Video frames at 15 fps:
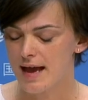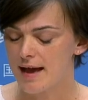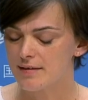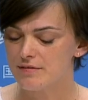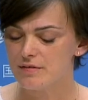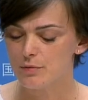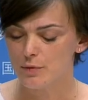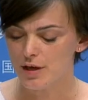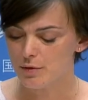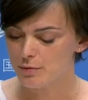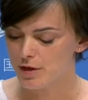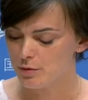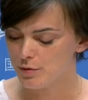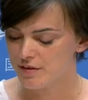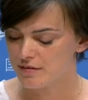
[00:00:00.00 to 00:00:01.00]
Yes,
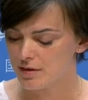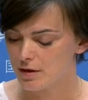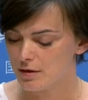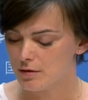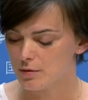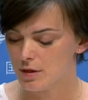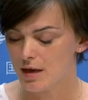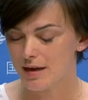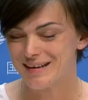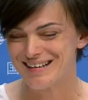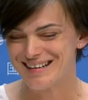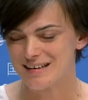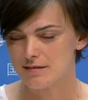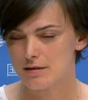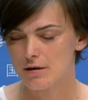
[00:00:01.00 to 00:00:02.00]
we sent you a line.
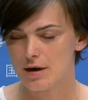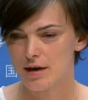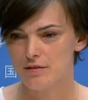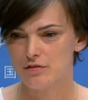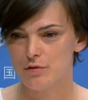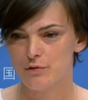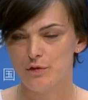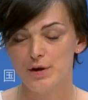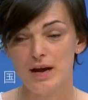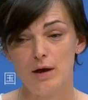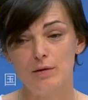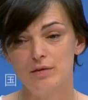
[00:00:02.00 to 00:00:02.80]
That's our answer for now.